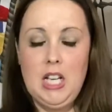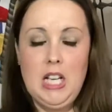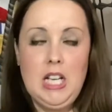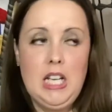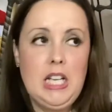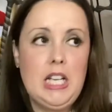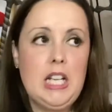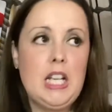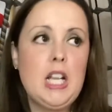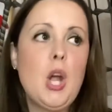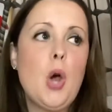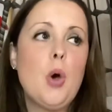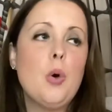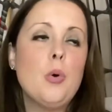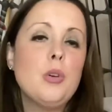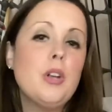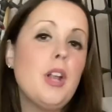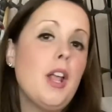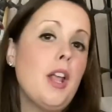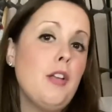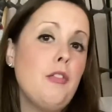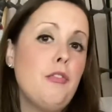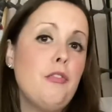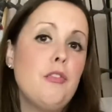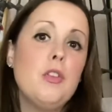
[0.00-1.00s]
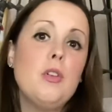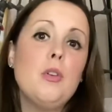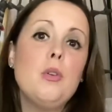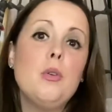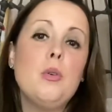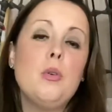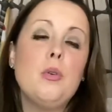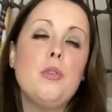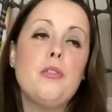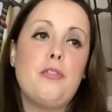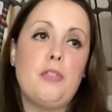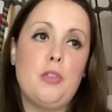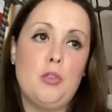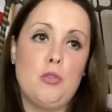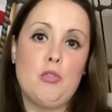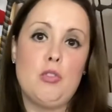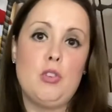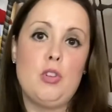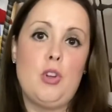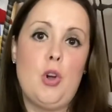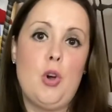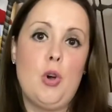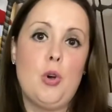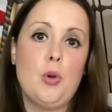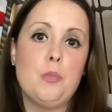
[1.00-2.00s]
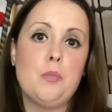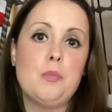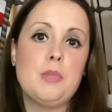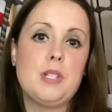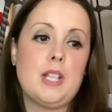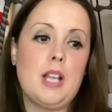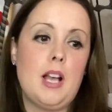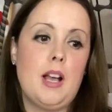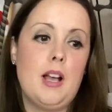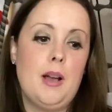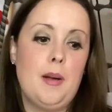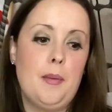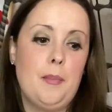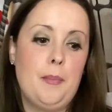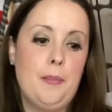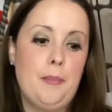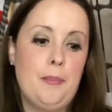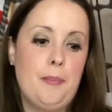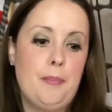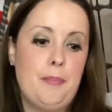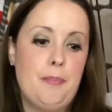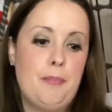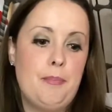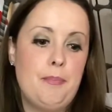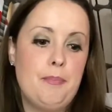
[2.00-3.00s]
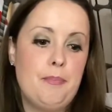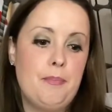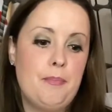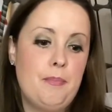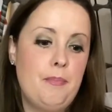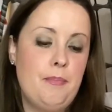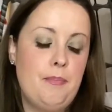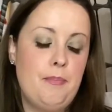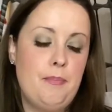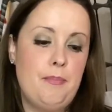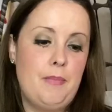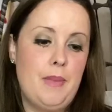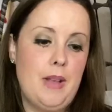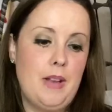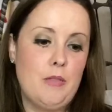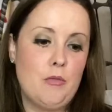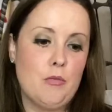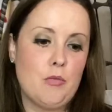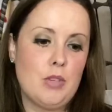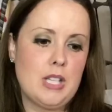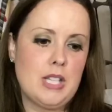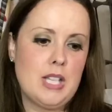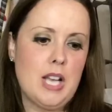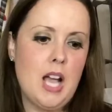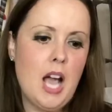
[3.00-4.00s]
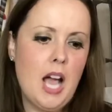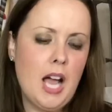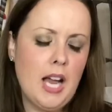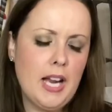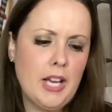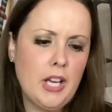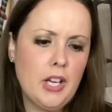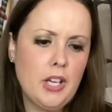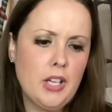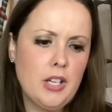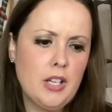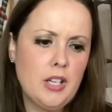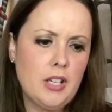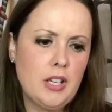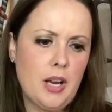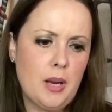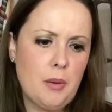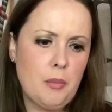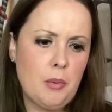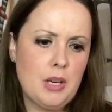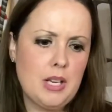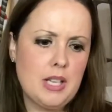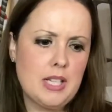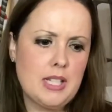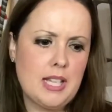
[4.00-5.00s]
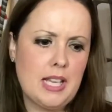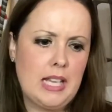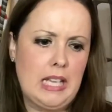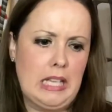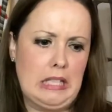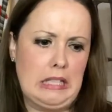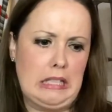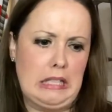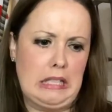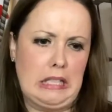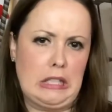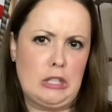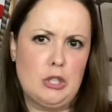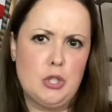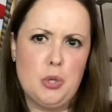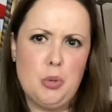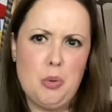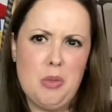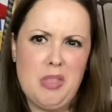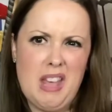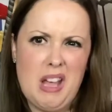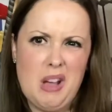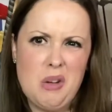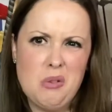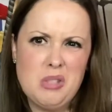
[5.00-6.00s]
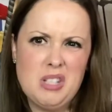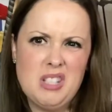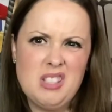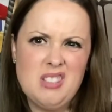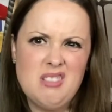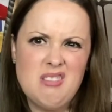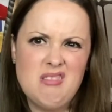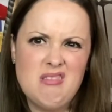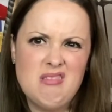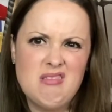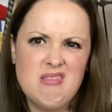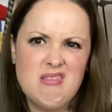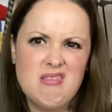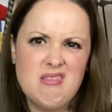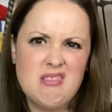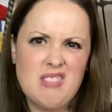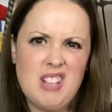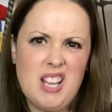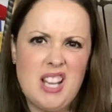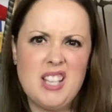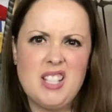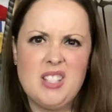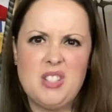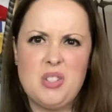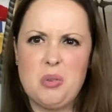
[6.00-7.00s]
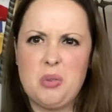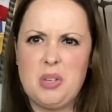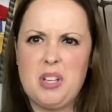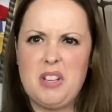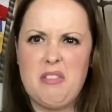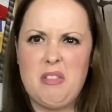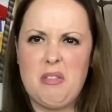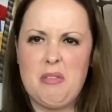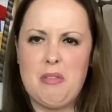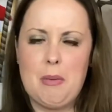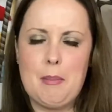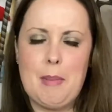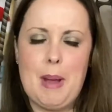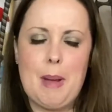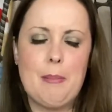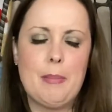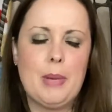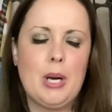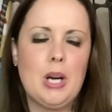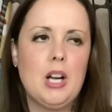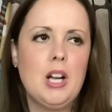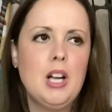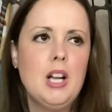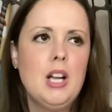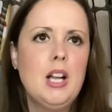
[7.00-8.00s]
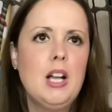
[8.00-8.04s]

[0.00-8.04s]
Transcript: He owned a few funeral homes and retired, I want to say in like 2000. I don't even remember.